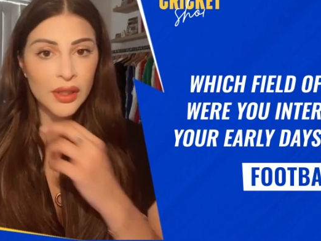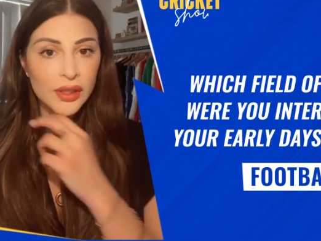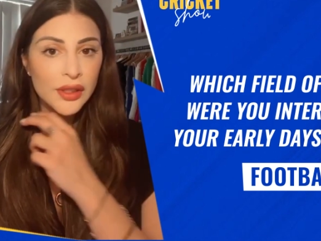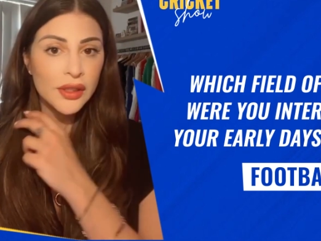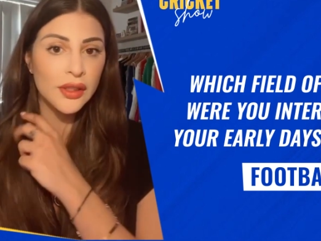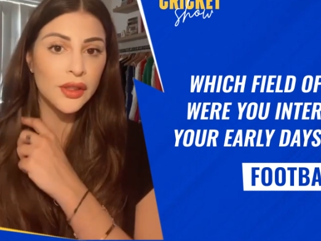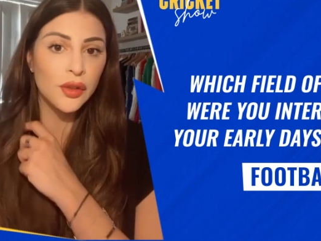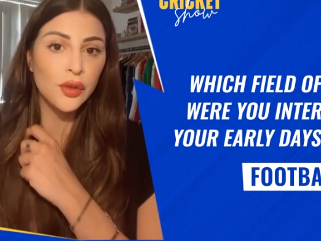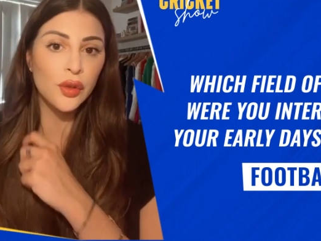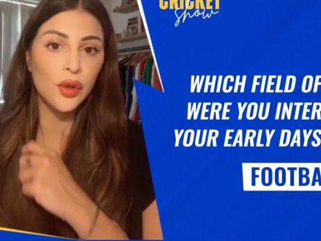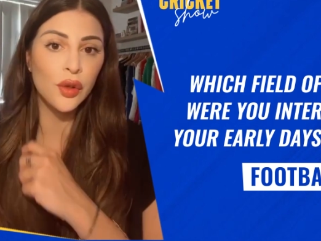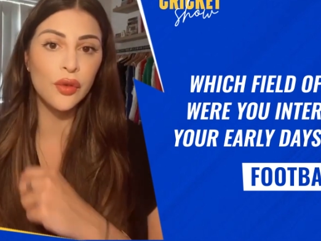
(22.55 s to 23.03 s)

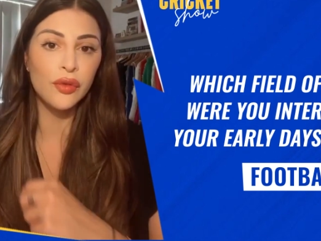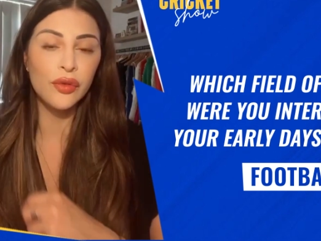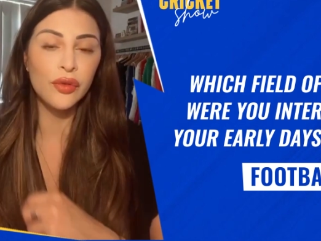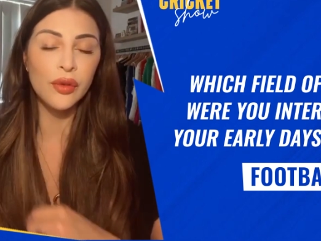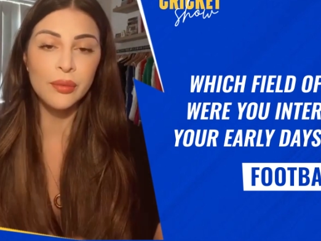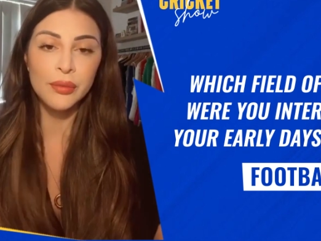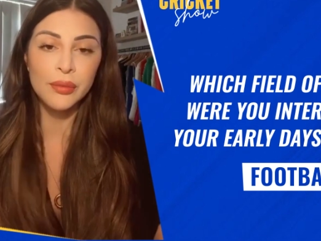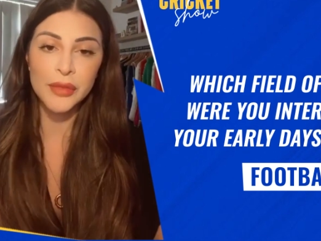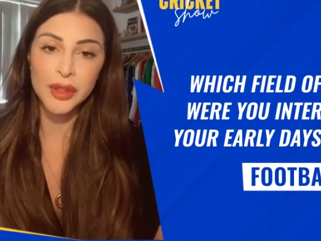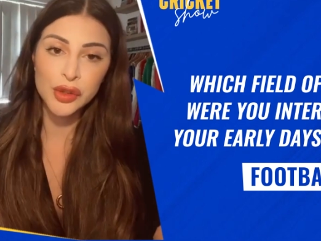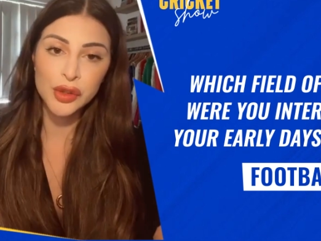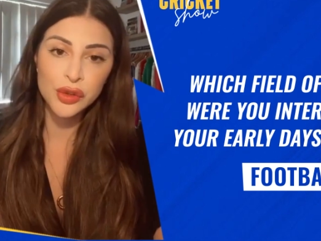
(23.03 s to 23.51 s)
like, you know,
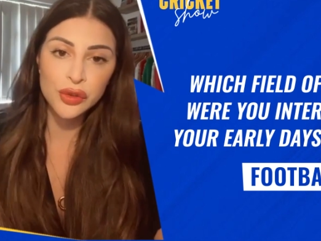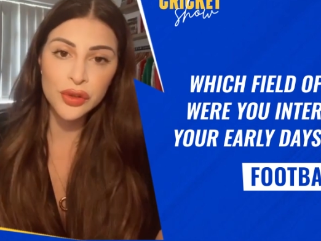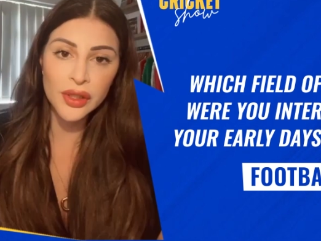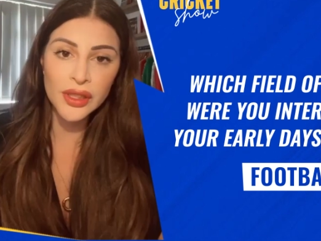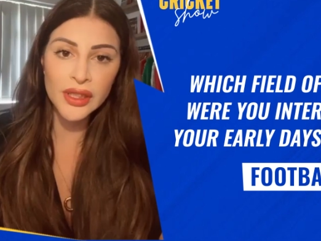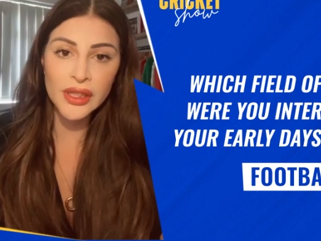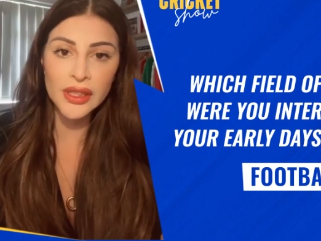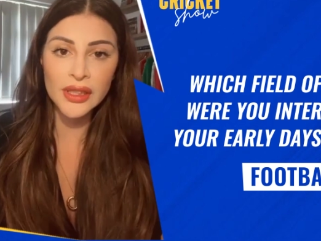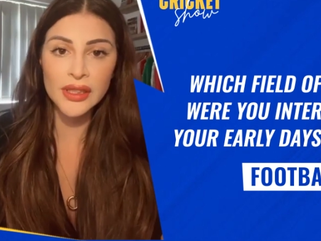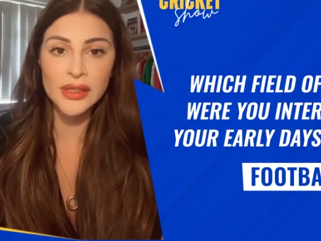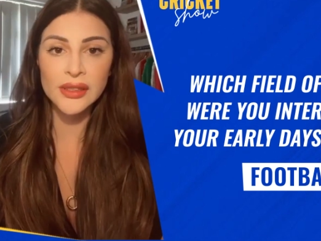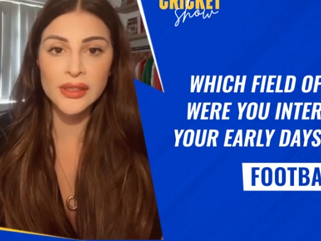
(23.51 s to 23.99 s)
from
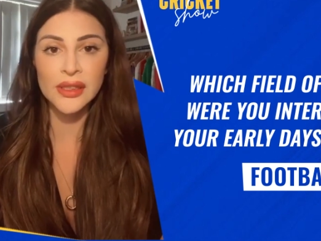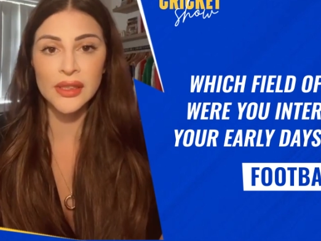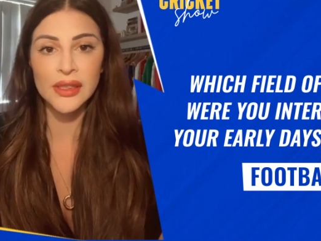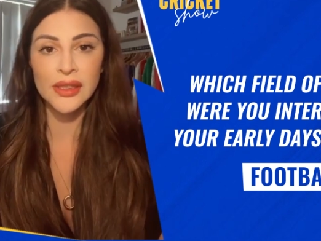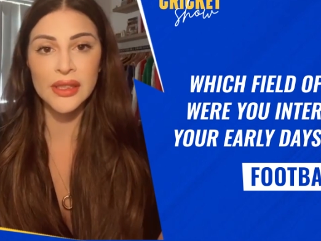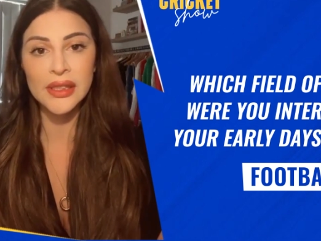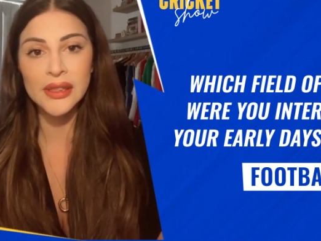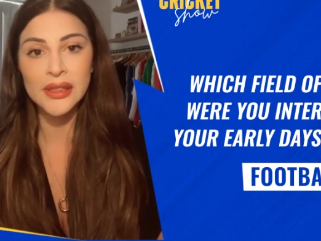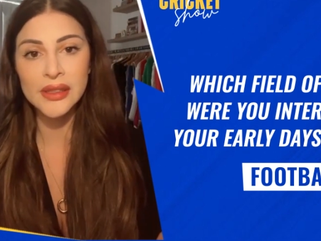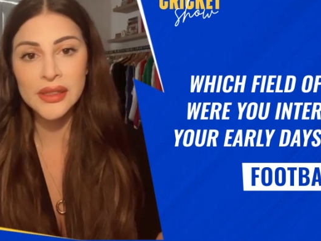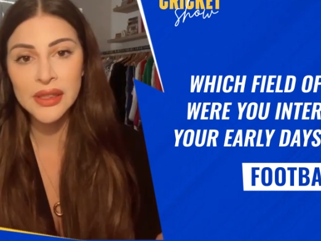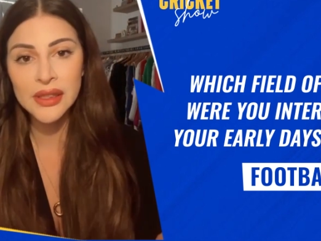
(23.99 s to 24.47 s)
Madrid and
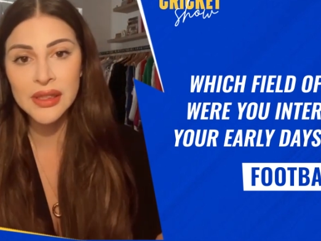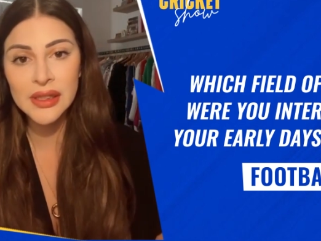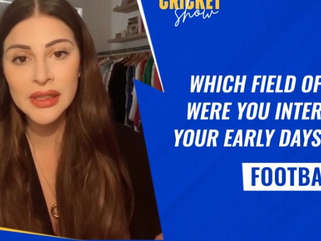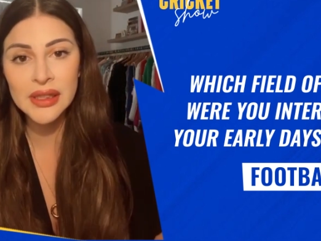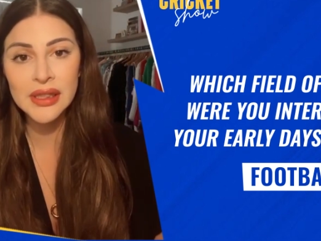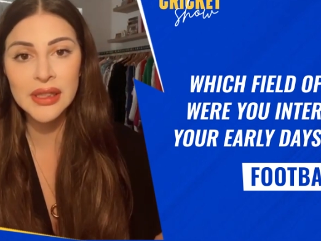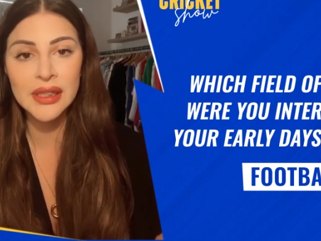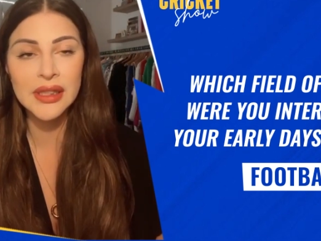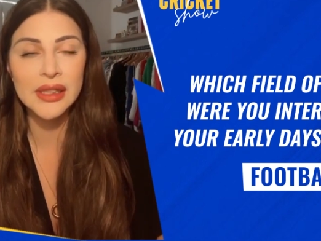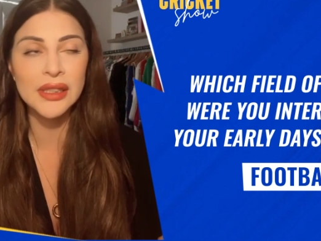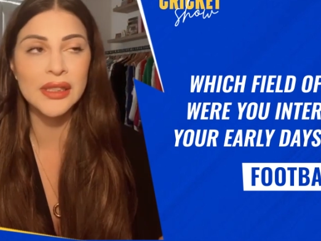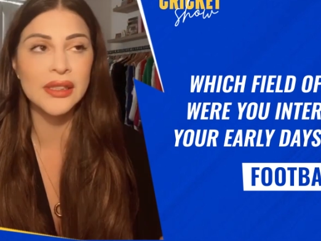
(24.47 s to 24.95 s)

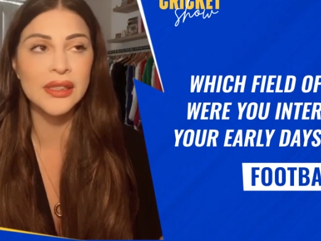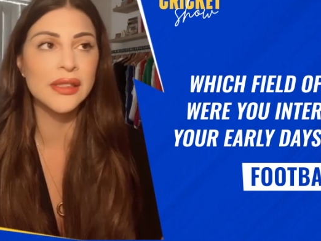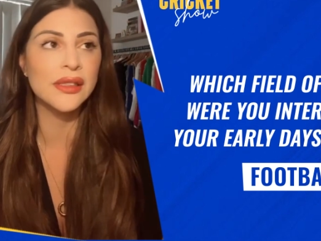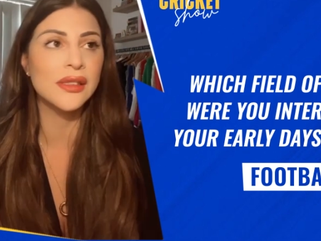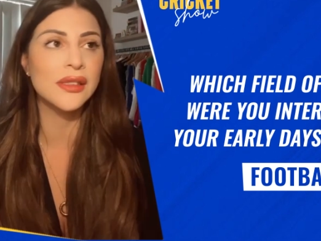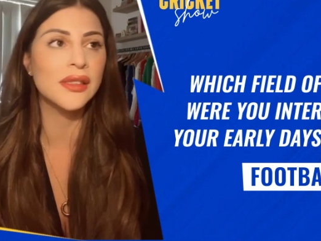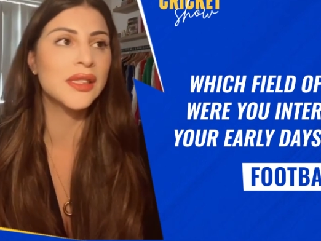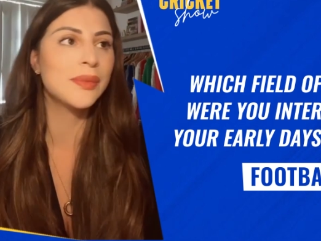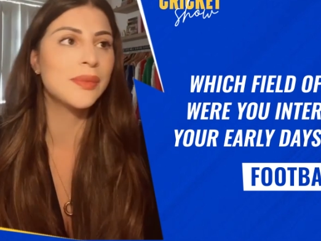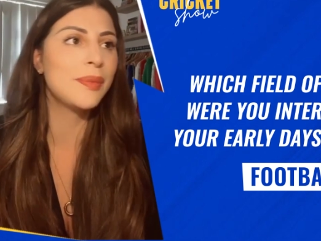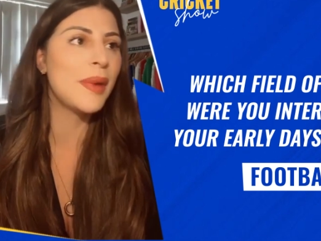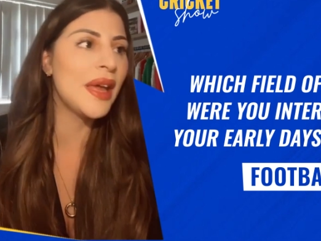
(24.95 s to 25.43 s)
Italy
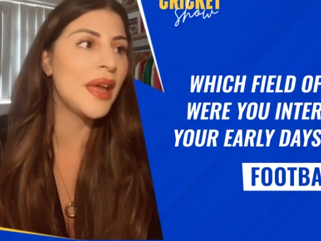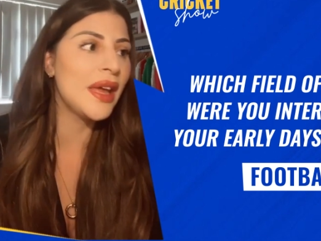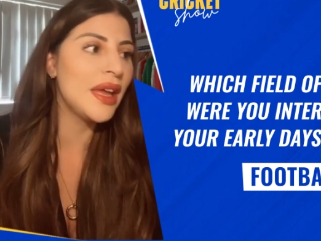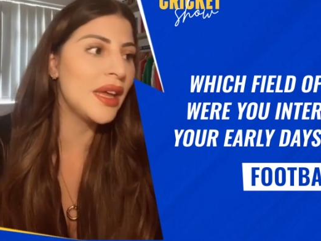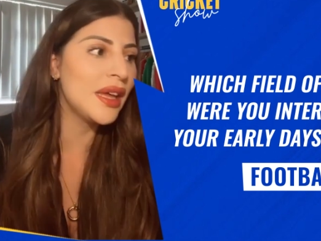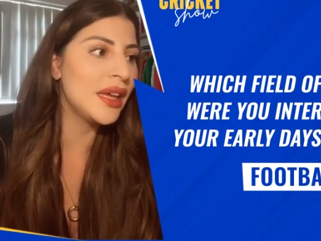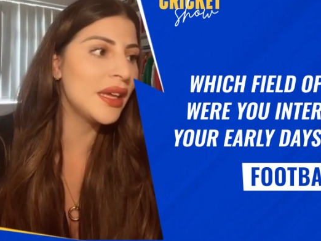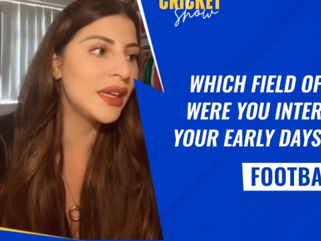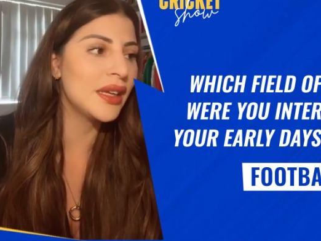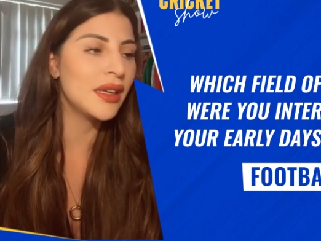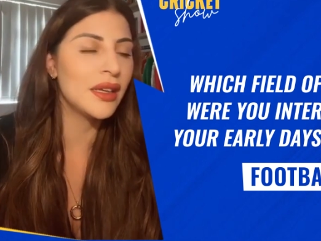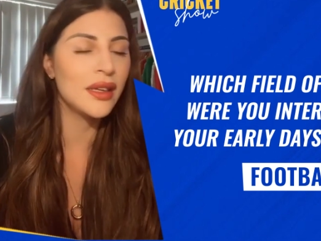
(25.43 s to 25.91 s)
and
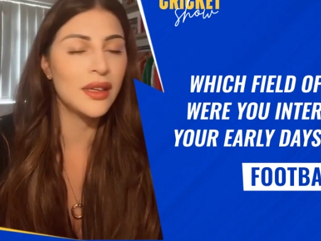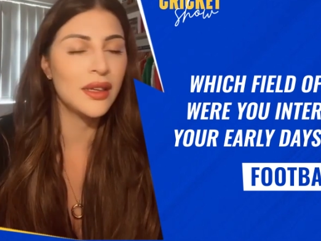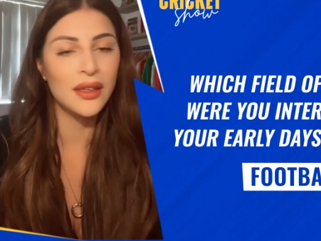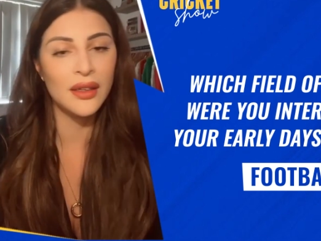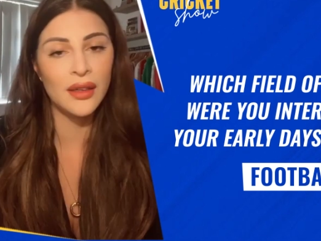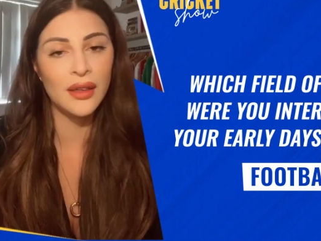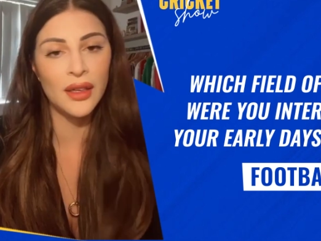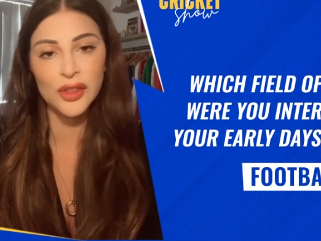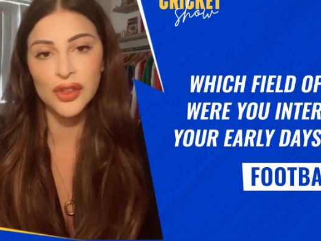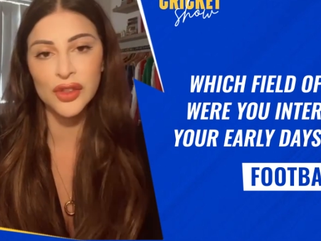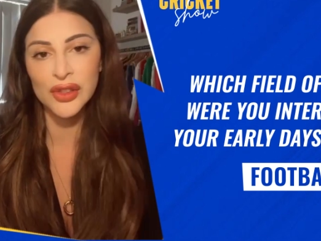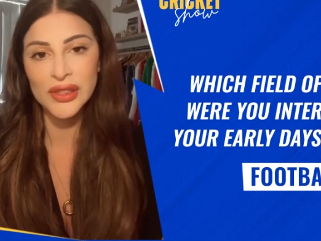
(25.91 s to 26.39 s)
Spain.
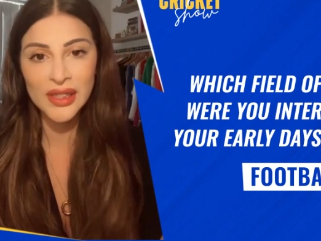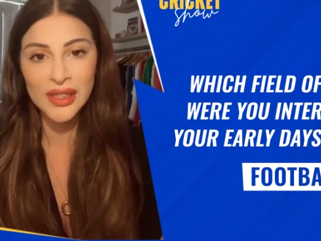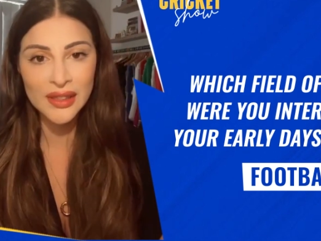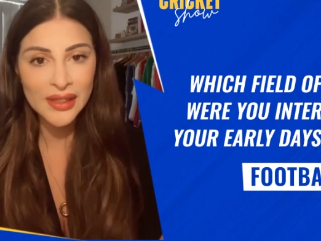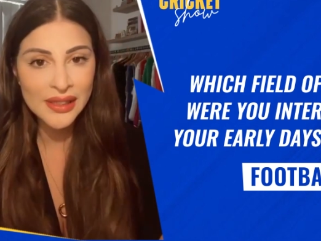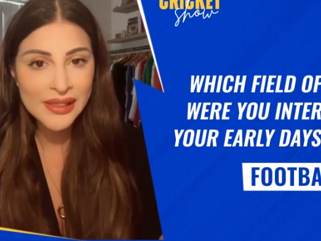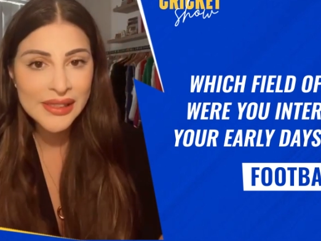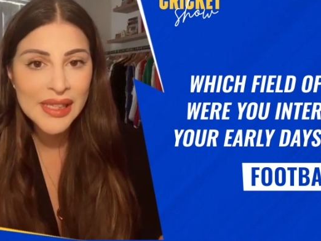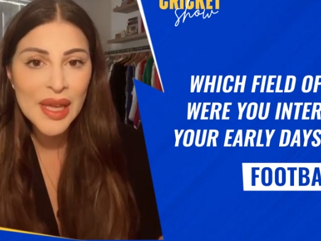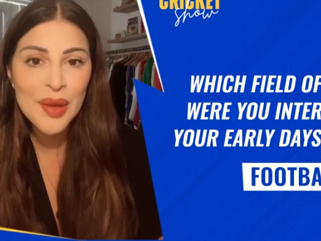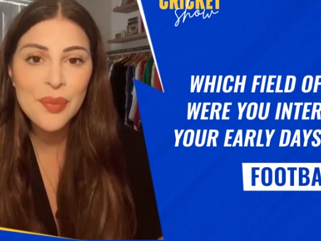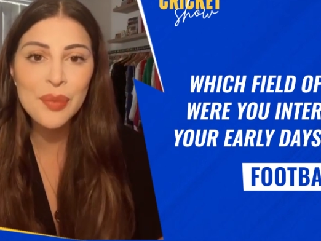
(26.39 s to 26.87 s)
And I just said
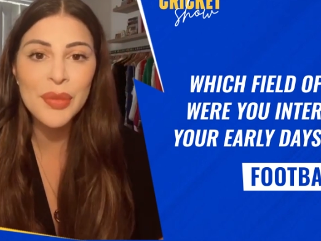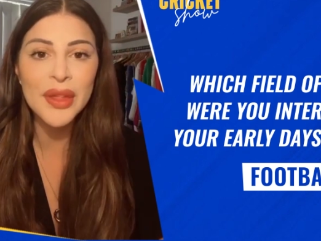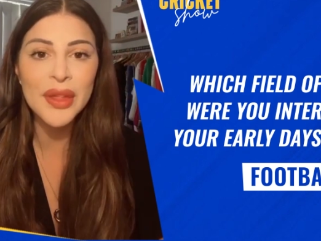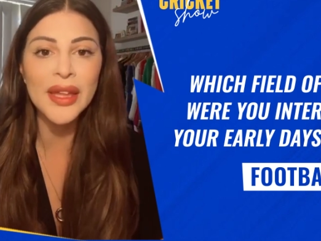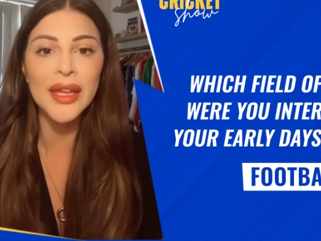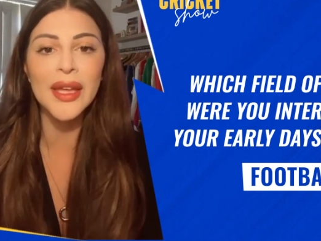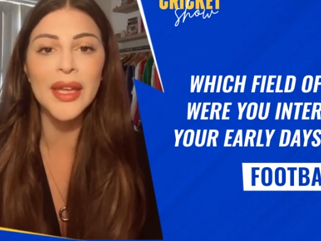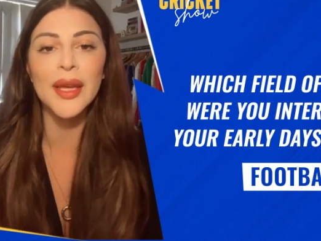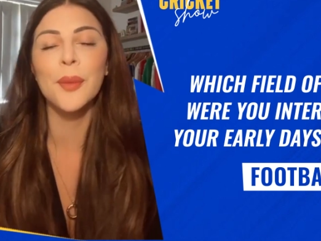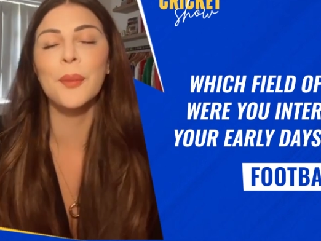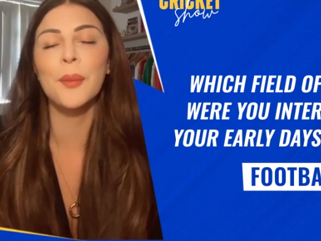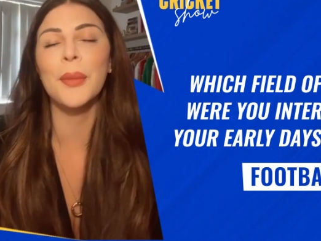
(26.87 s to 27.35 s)
the same
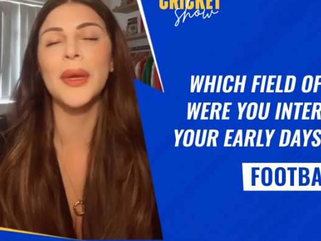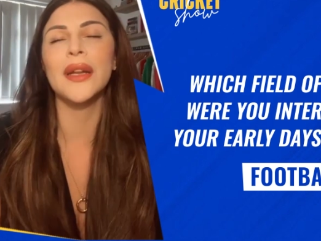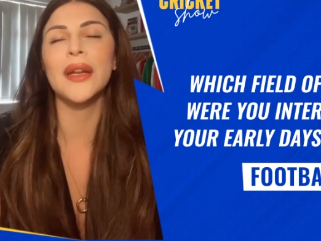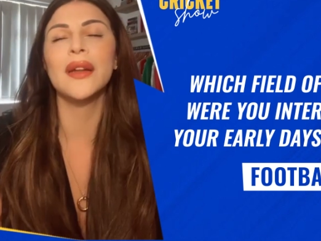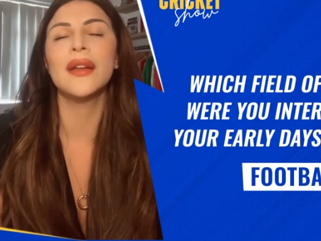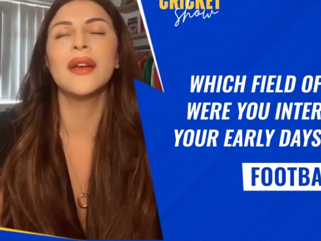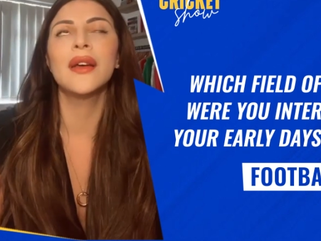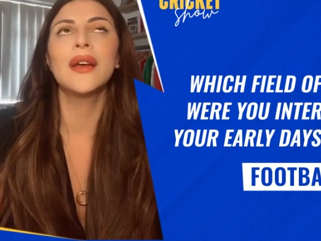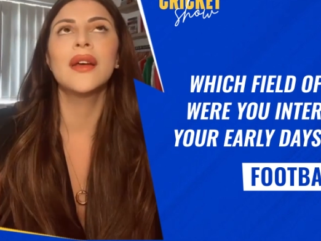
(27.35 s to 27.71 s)
thing, but